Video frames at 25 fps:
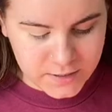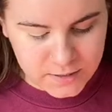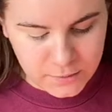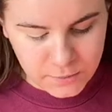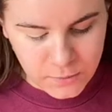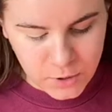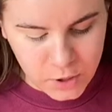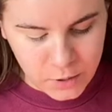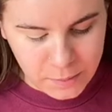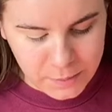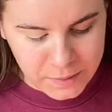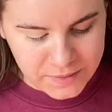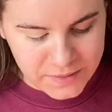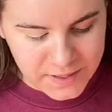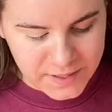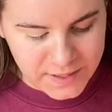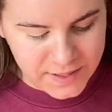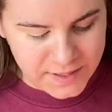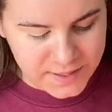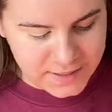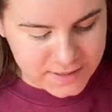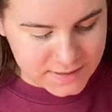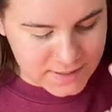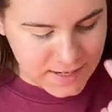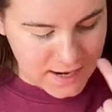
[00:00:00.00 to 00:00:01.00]
I'm hoping that
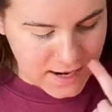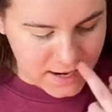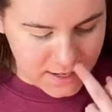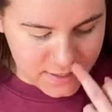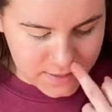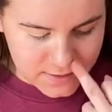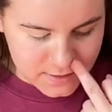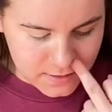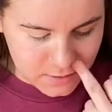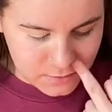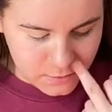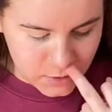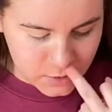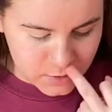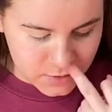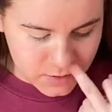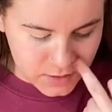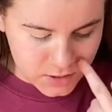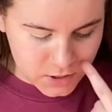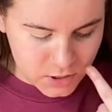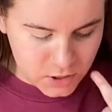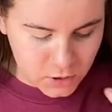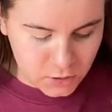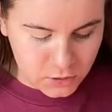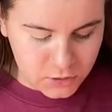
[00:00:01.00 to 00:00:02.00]
it is nice. I'm using
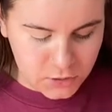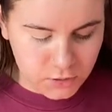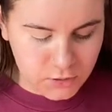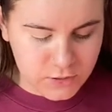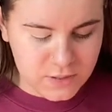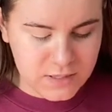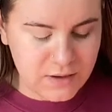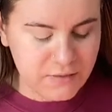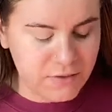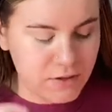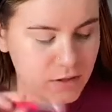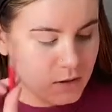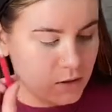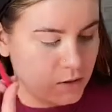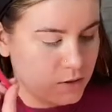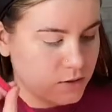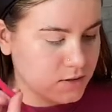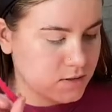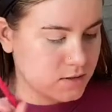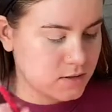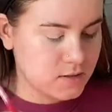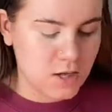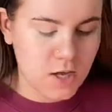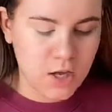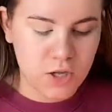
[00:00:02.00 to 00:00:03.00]
the 227
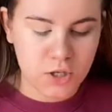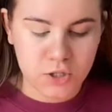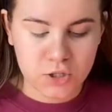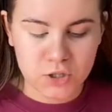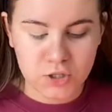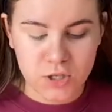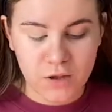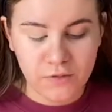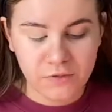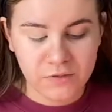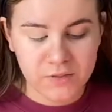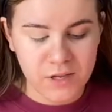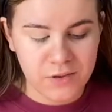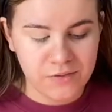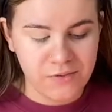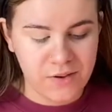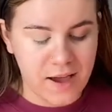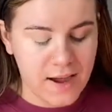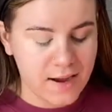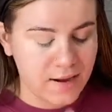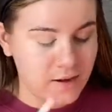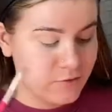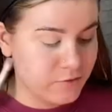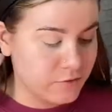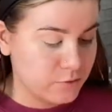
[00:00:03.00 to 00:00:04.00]
Luxe Soft
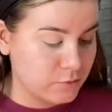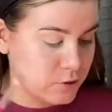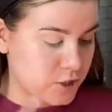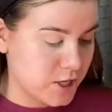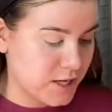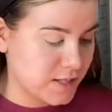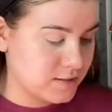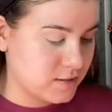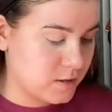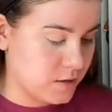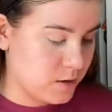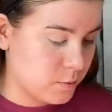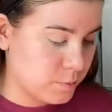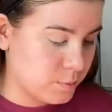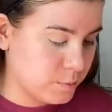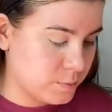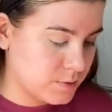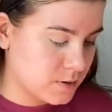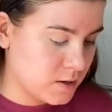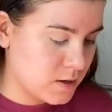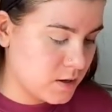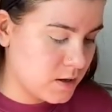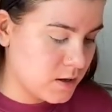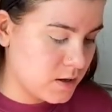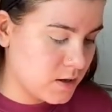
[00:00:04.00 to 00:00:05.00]
Definer from Jessup
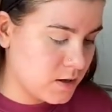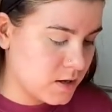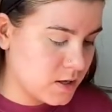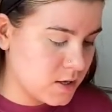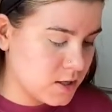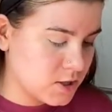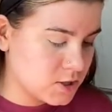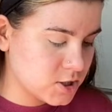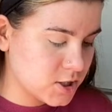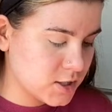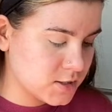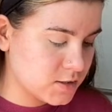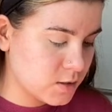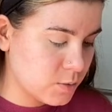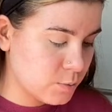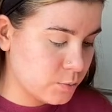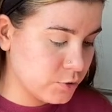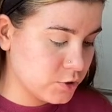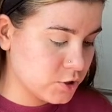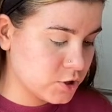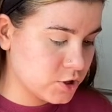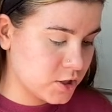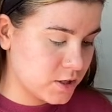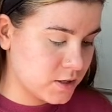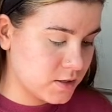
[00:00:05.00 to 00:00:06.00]

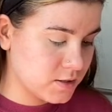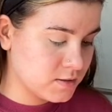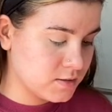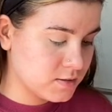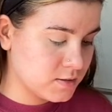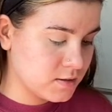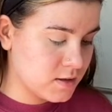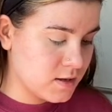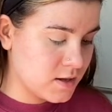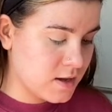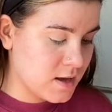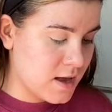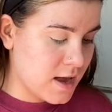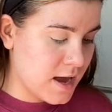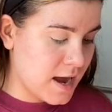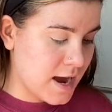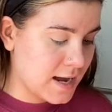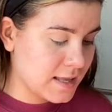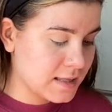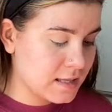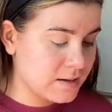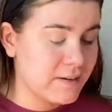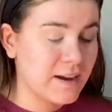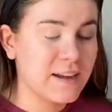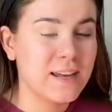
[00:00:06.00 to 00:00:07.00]
brushes.
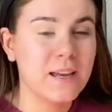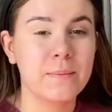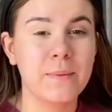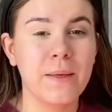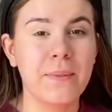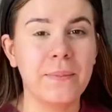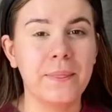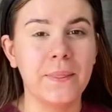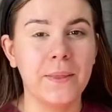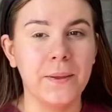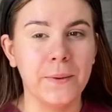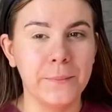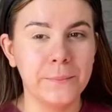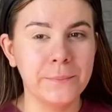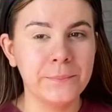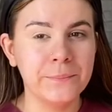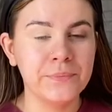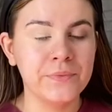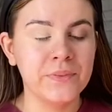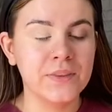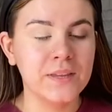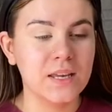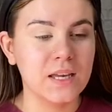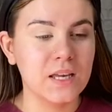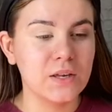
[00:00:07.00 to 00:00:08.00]
Highly recommend them
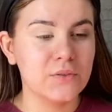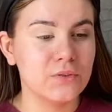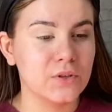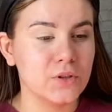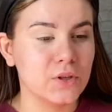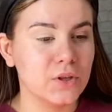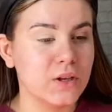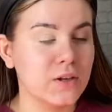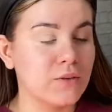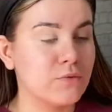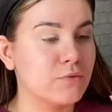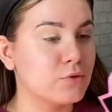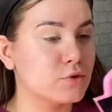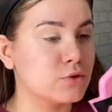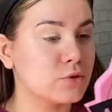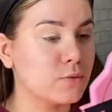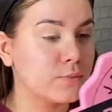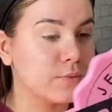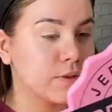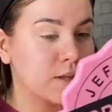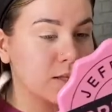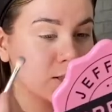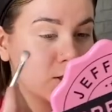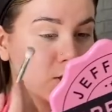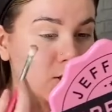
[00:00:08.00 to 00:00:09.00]
if you're looking for
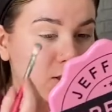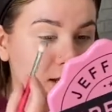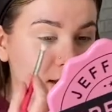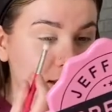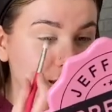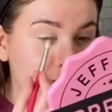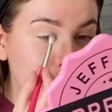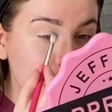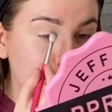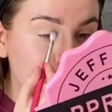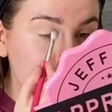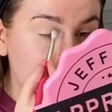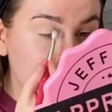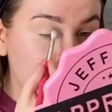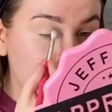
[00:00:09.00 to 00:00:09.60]
something cheap.